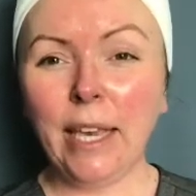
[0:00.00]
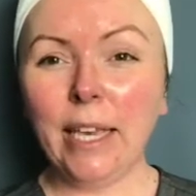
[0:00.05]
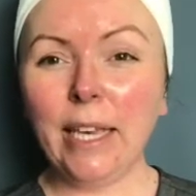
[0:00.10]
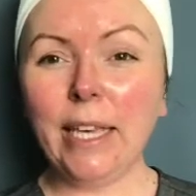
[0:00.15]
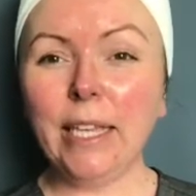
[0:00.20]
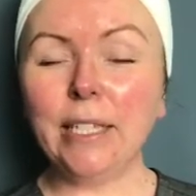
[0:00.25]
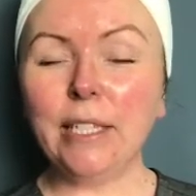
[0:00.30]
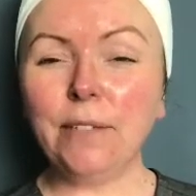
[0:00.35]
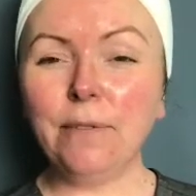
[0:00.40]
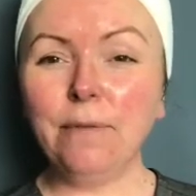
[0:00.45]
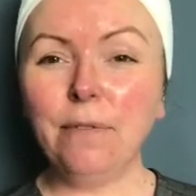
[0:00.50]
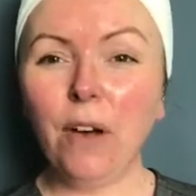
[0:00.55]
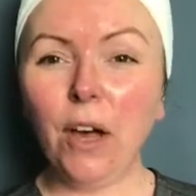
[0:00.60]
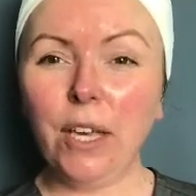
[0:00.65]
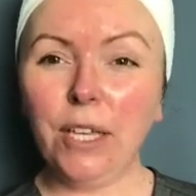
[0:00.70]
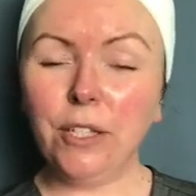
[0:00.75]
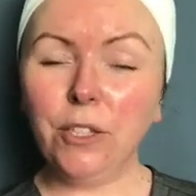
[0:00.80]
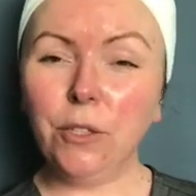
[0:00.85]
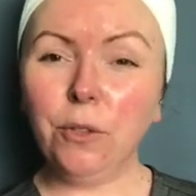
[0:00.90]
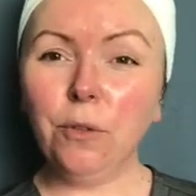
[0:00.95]
It's
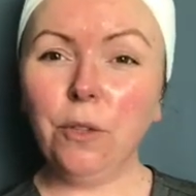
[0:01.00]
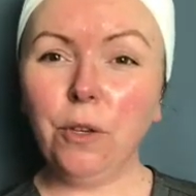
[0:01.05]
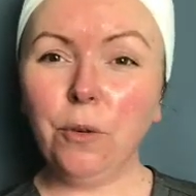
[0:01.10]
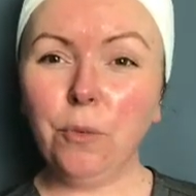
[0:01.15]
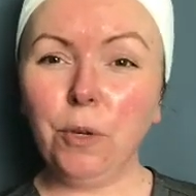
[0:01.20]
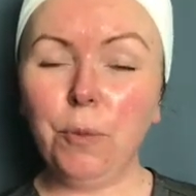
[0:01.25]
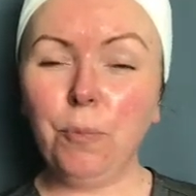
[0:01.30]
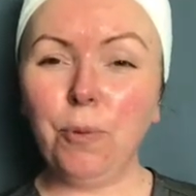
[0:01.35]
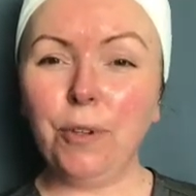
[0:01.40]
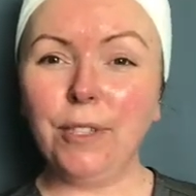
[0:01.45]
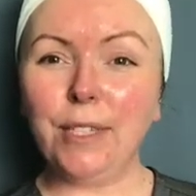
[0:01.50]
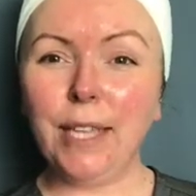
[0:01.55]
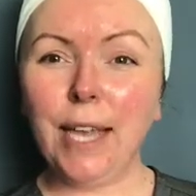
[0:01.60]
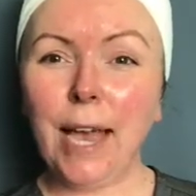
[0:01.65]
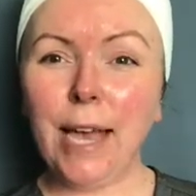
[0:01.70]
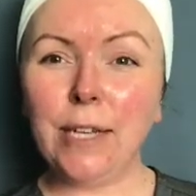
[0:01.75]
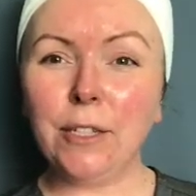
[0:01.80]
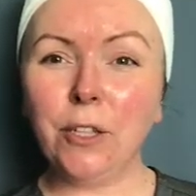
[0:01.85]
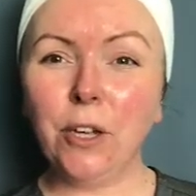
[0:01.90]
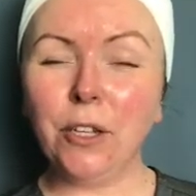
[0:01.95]
vital that we
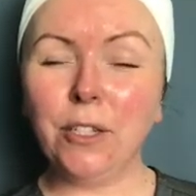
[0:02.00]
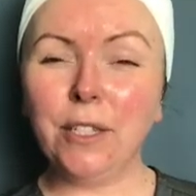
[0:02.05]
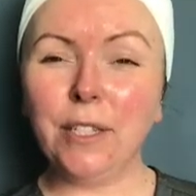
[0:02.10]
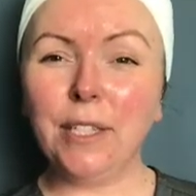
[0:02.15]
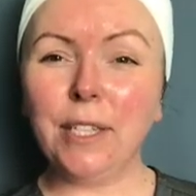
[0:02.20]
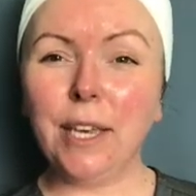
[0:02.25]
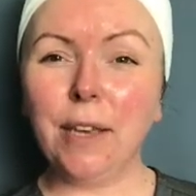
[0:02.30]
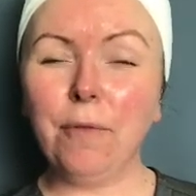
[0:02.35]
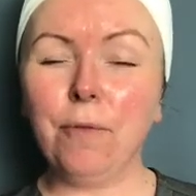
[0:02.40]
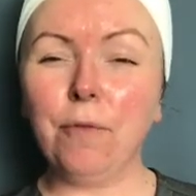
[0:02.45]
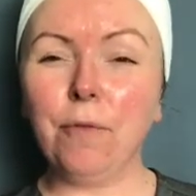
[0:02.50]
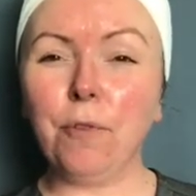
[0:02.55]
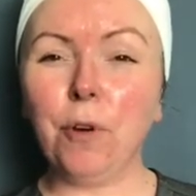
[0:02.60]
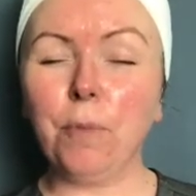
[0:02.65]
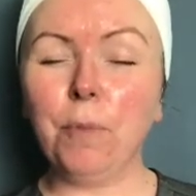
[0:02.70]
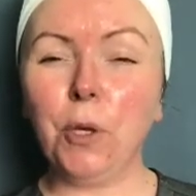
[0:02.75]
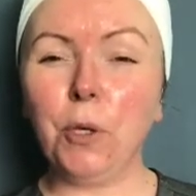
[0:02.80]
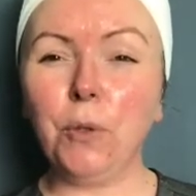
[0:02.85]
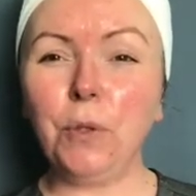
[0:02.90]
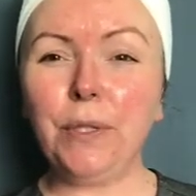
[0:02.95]
protect our skin
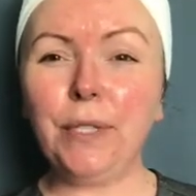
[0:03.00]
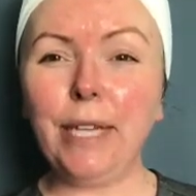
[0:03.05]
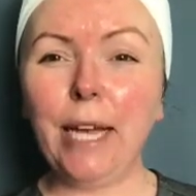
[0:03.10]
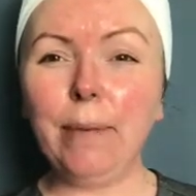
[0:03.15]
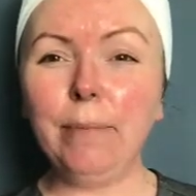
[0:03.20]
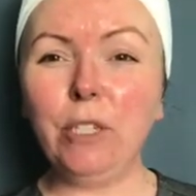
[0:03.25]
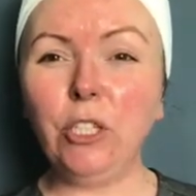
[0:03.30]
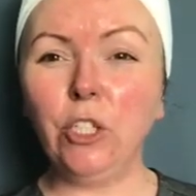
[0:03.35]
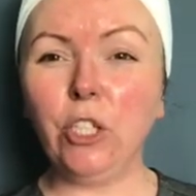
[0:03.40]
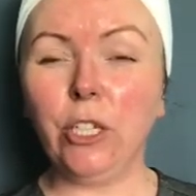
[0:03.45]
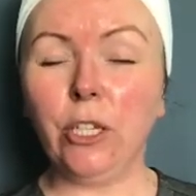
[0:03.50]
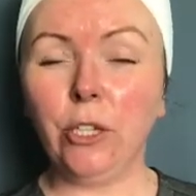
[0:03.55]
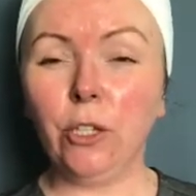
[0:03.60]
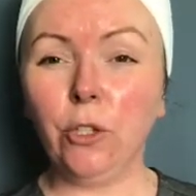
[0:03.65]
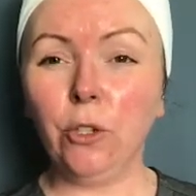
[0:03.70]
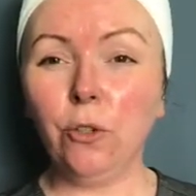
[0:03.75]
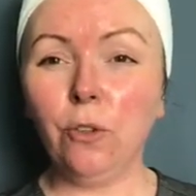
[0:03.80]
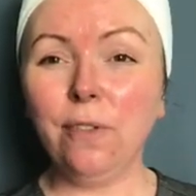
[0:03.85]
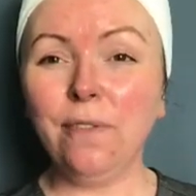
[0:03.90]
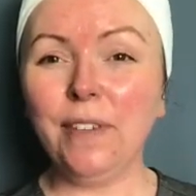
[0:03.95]
from those damaging
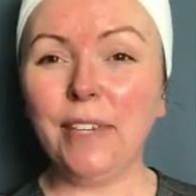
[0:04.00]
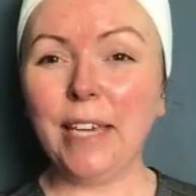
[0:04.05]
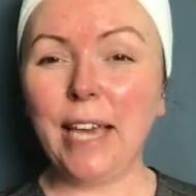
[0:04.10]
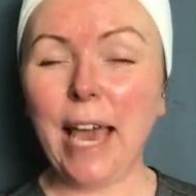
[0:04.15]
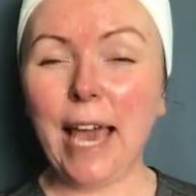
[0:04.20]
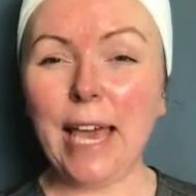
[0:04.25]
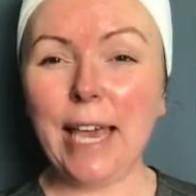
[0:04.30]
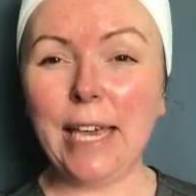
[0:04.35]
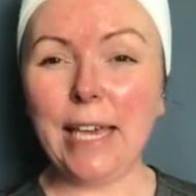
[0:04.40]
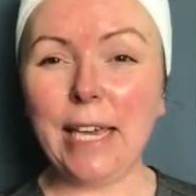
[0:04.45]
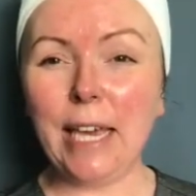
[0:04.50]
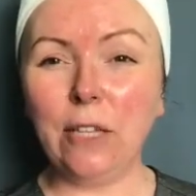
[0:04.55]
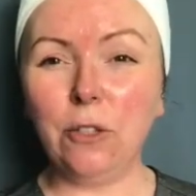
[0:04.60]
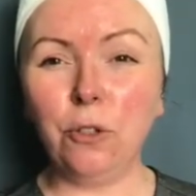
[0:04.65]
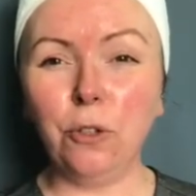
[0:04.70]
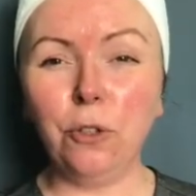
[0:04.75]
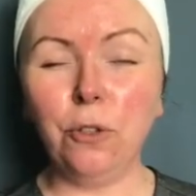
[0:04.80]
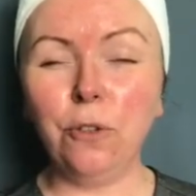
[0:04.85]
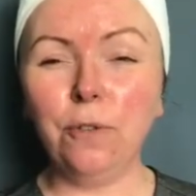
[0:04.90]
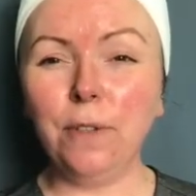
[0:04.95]
UVA and
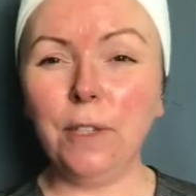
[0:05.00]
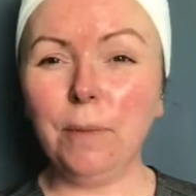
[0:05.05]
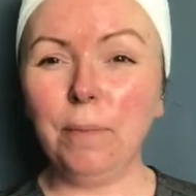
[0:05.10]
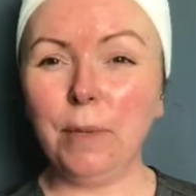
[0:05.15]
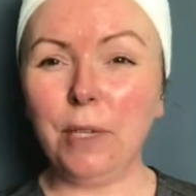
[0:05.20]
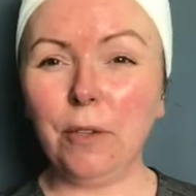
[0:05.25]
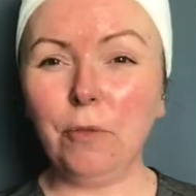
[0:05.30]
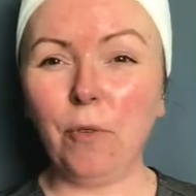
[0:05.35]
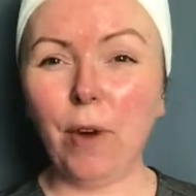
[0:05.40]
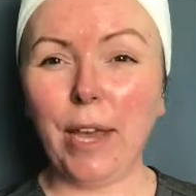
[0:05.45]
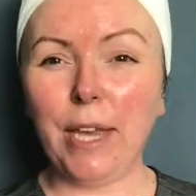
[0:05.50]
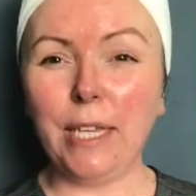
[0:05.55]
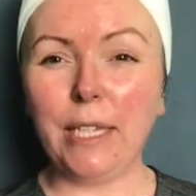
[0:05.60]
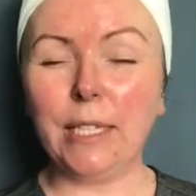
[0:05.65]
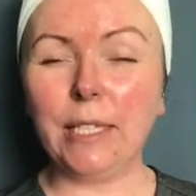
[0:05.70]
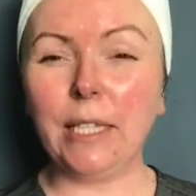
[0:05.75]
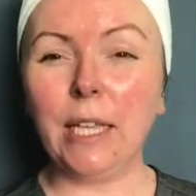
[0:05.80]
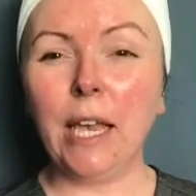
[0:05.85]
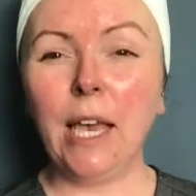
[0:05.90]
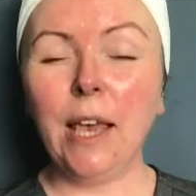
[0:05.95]
UVB
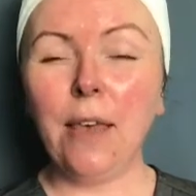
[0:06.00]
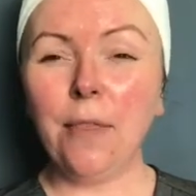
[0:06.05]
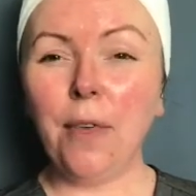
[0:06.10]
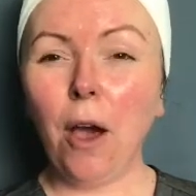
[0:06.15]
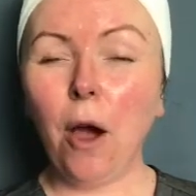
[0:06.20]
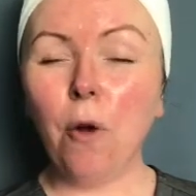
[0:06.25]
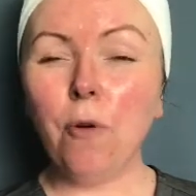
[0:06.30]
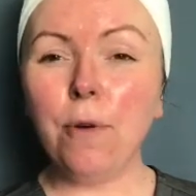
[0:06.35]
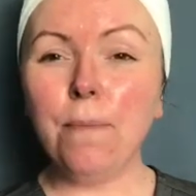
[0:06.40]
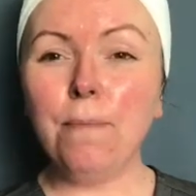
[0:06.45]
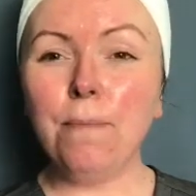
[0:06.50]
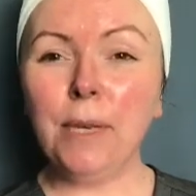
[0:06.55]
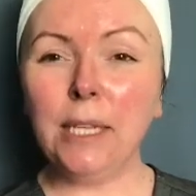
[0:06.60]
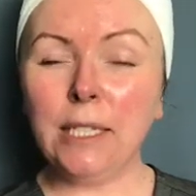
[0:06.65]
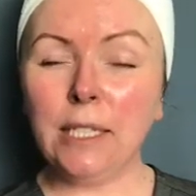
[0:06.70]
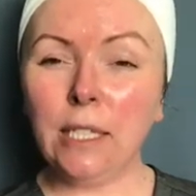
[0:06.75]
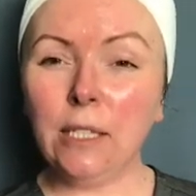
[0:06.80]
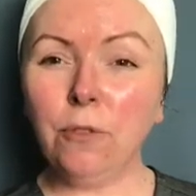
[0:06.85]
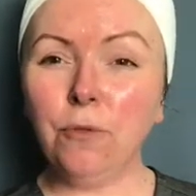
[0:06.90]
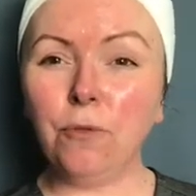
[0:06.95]
rays that are
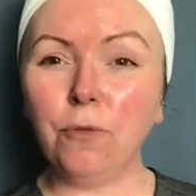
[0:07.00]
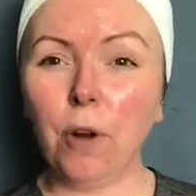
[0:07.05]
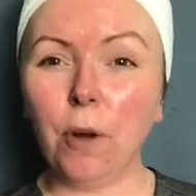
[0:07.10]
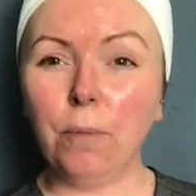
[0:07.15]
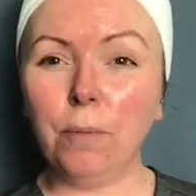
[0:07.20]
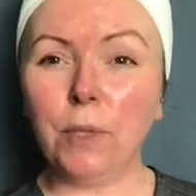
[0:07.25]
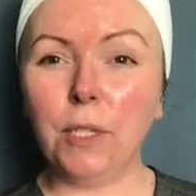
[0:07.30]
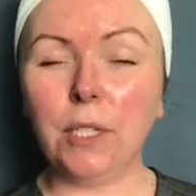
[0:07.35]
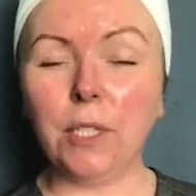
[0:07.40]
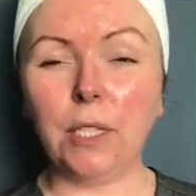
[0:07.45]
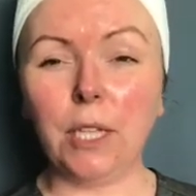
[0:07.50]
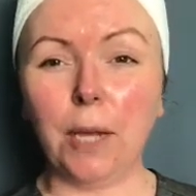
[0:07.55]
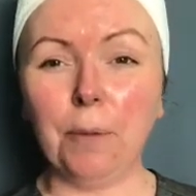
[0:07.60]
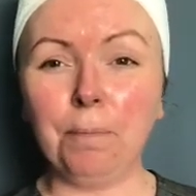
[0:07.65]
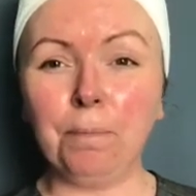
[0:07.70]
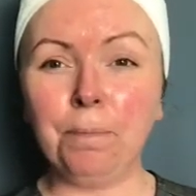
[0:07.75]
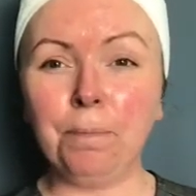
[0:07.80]
emitted from the sun.